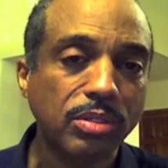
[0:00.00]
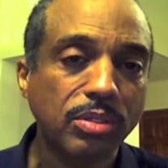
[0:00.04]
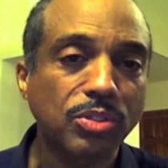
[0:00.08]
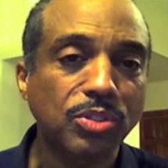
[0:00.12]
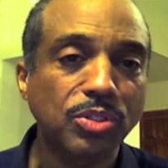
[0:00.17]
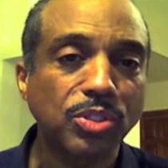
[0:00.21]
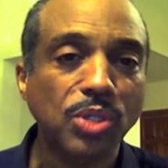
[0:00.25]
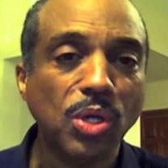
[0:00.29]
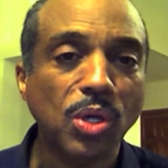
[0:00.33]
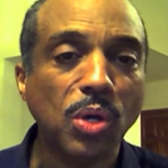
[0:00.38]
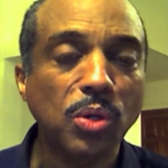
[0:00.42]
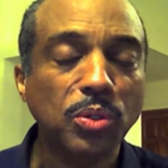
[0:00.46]
has
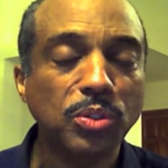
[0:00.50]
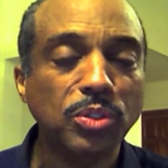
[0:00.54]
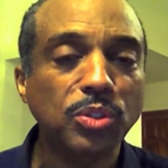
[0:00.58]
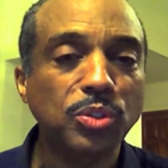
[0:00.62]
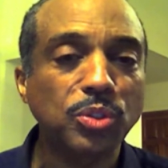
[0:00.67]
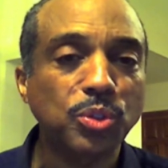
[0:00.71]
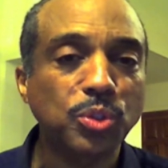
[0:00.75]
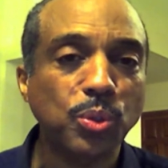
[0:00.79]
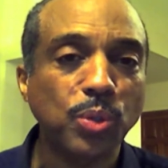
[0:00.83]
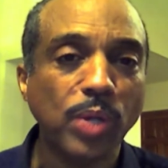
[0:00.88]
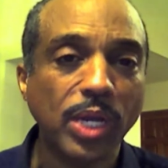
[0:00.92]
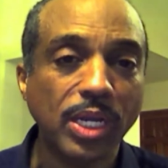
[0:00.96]
chosen
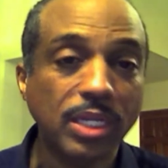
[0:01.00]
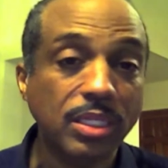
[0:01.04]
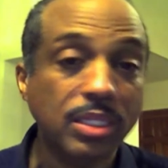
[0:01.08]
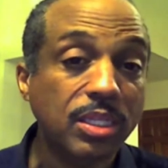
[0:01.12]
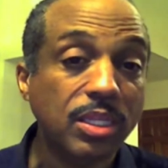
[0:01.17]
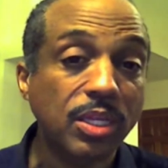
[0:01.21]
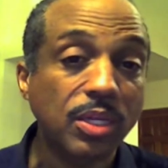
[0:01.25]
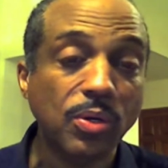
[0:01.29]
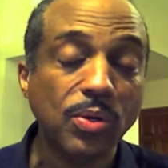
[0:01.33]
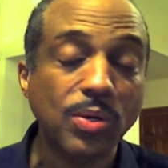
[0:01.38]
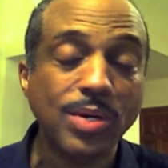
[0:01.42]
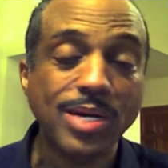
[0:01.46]
trades
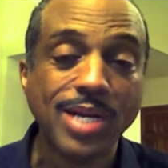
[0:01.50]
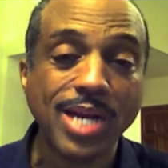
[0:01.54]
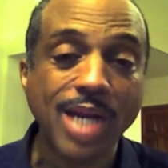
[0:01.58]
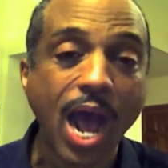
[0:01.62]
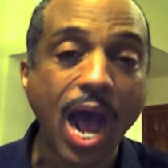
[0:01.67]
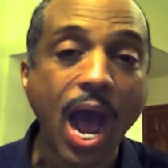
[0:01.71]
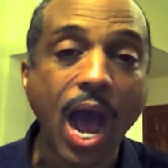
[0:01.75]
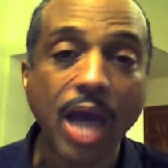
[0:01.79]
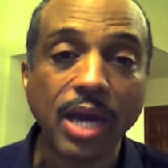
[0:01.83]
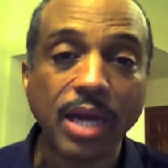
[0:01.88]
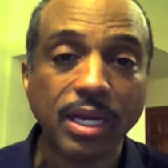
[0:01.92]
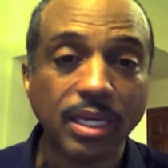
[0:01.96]
that are
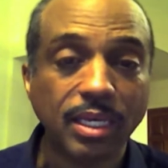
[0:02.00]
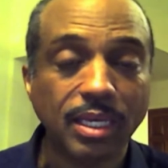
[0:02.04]
not